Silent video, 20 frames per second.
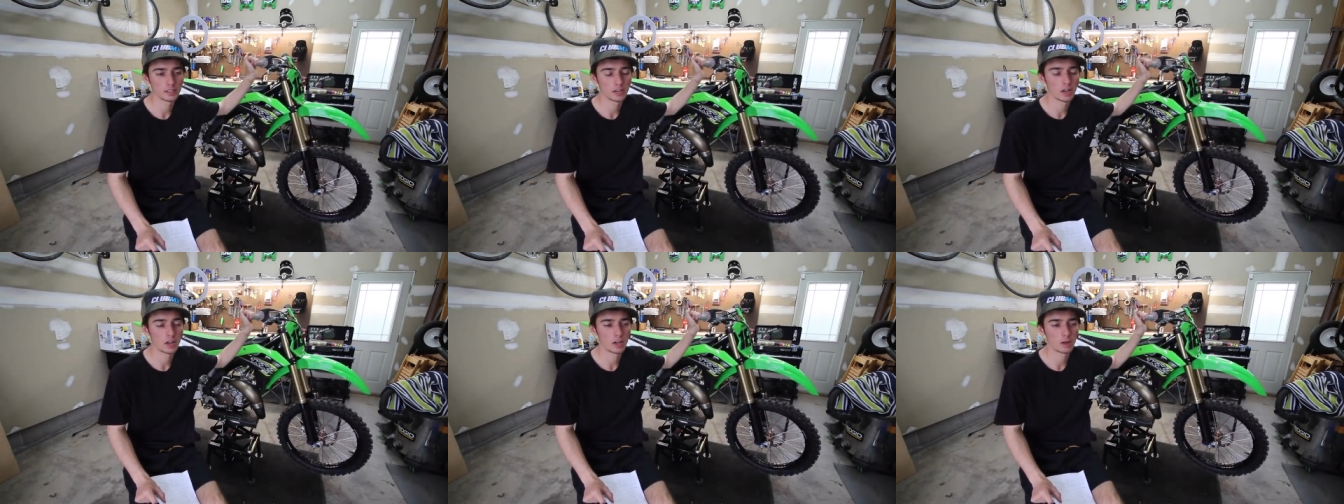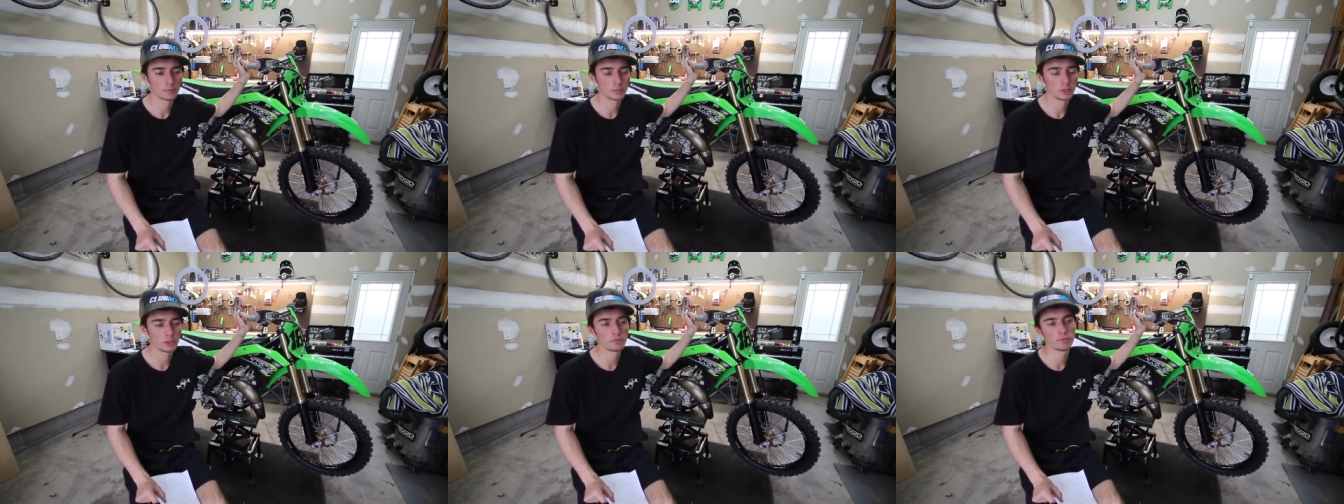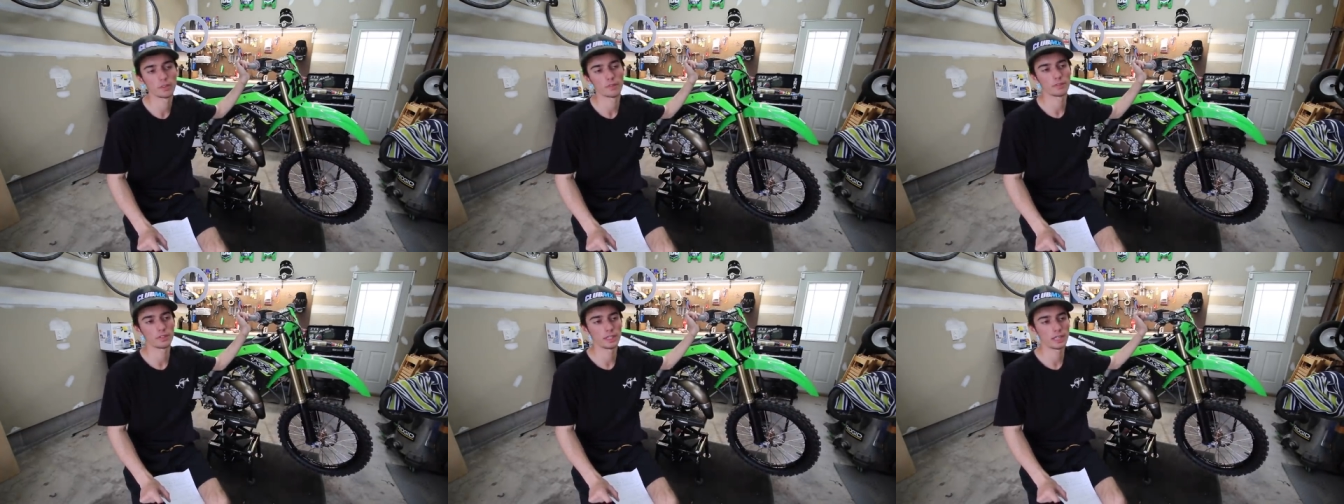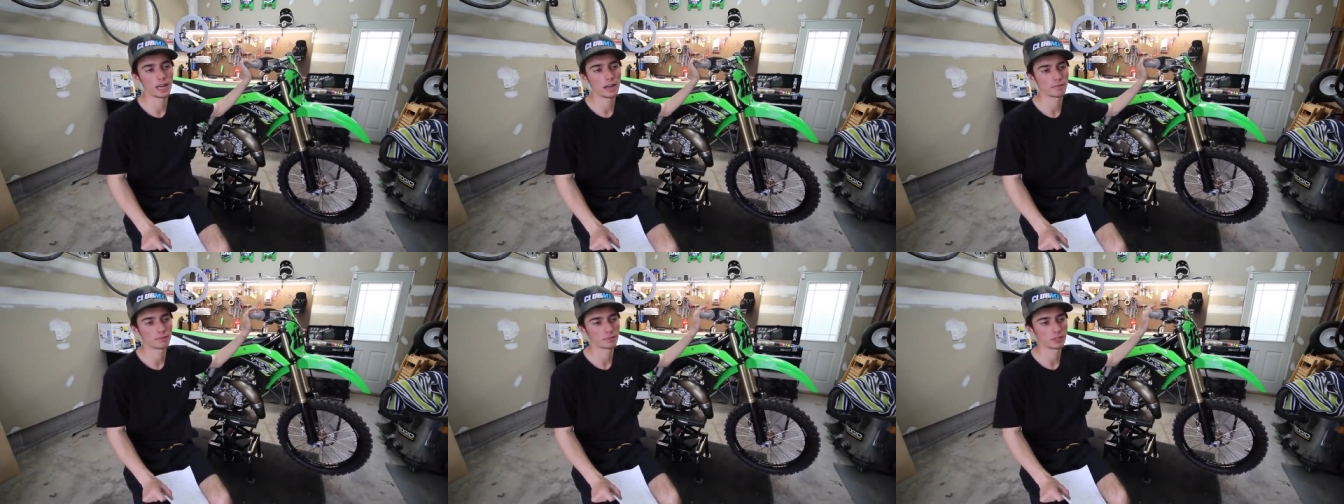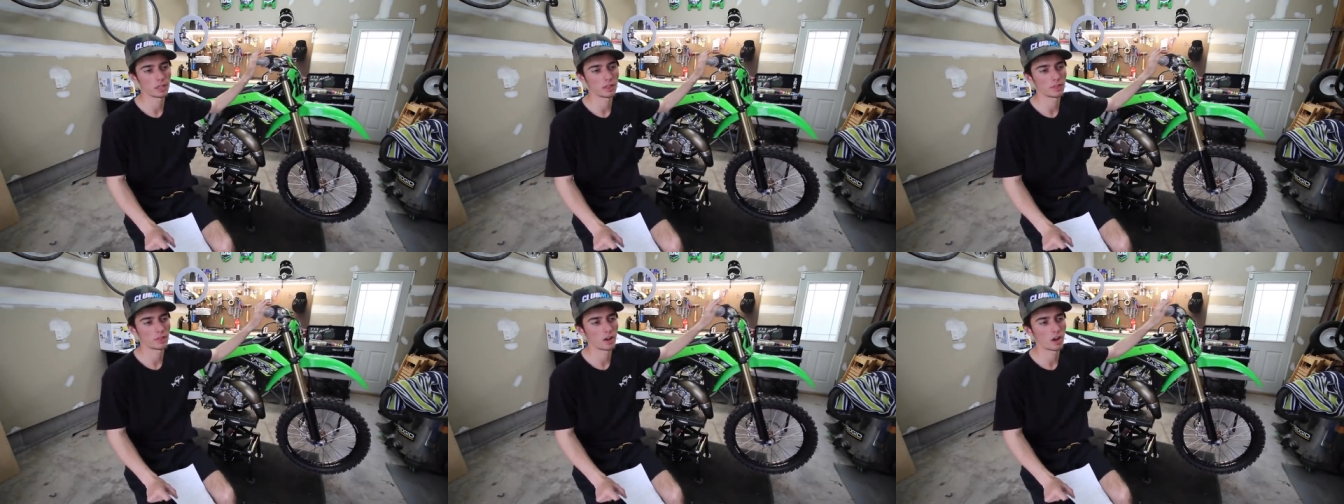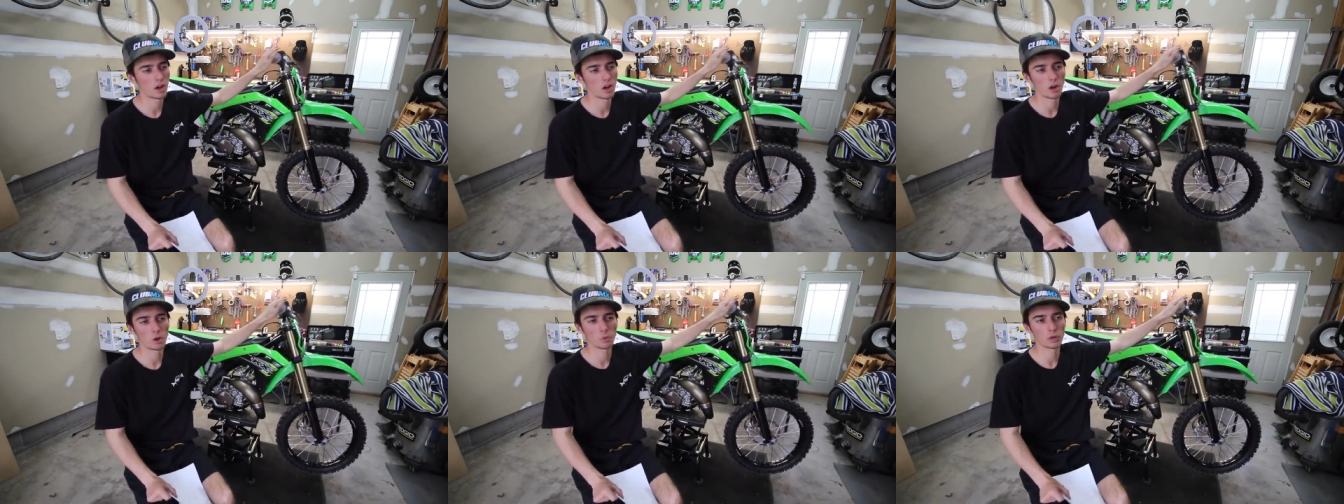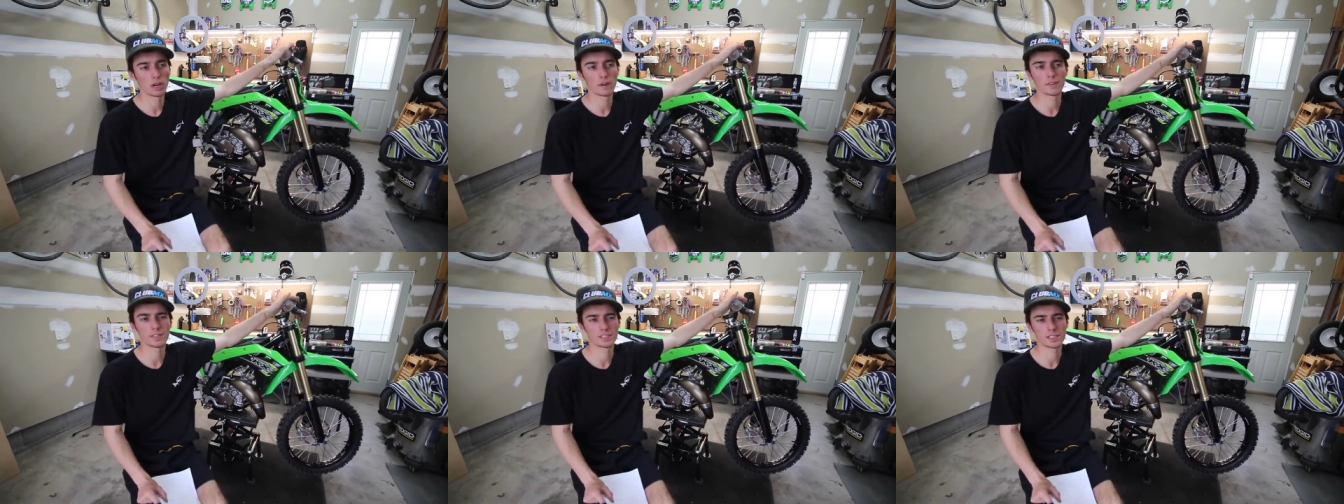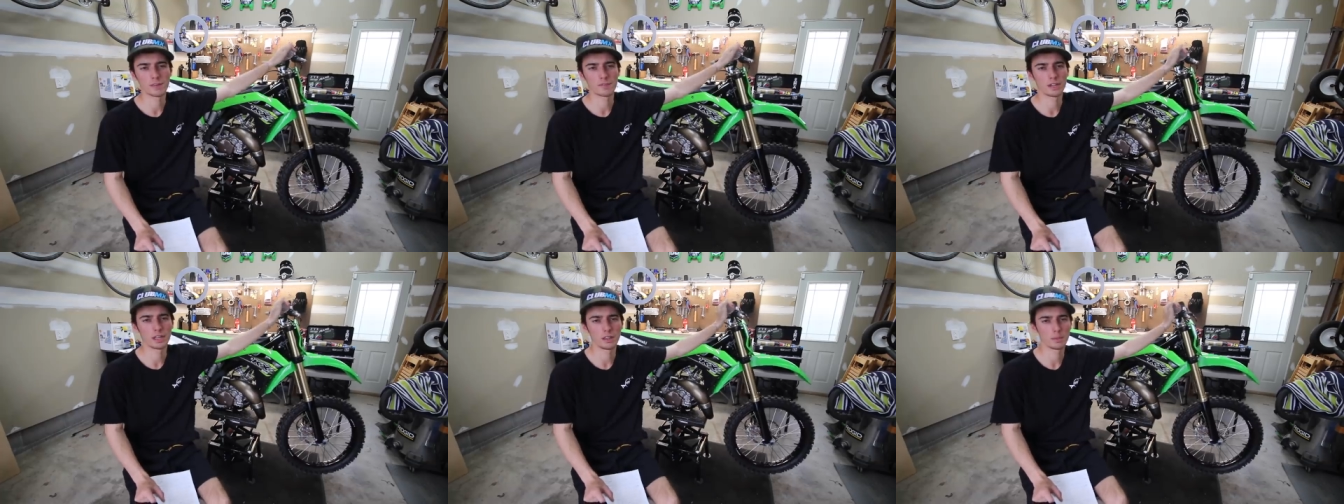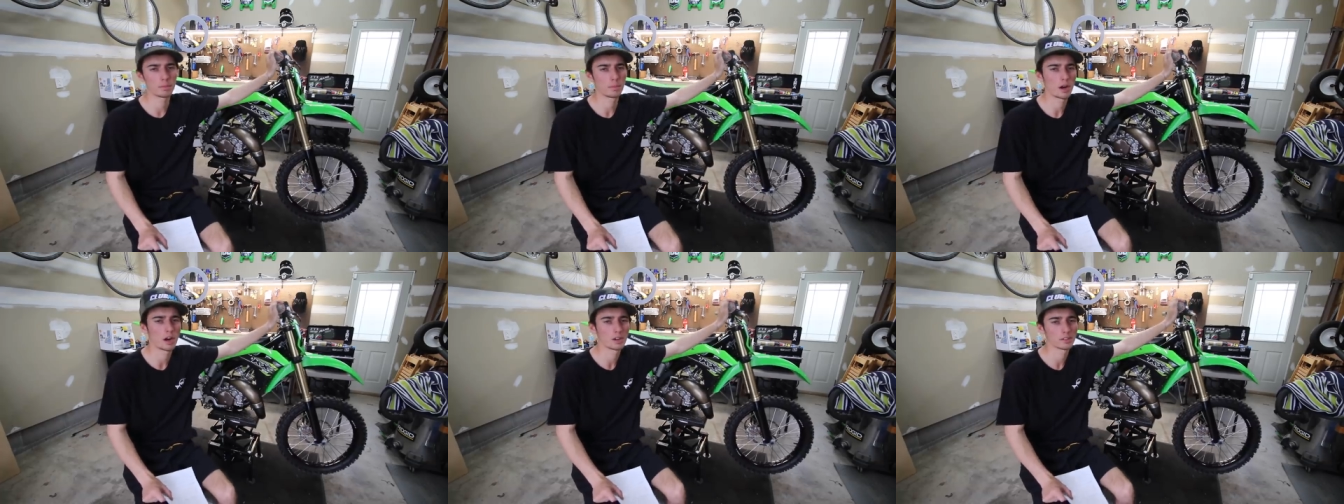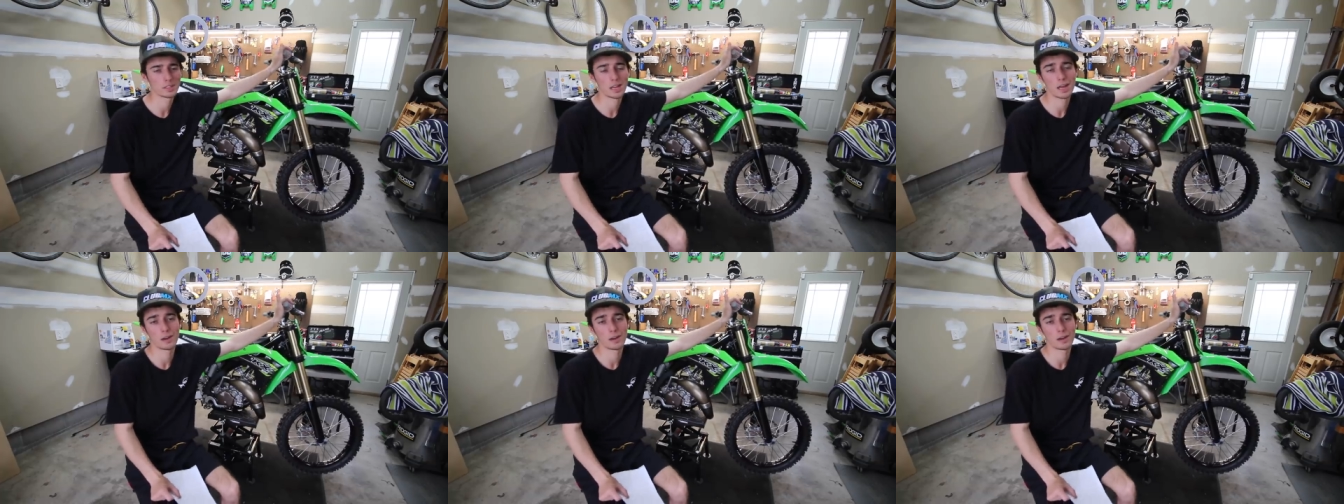250F Renthal, whatever, 7/8 bars.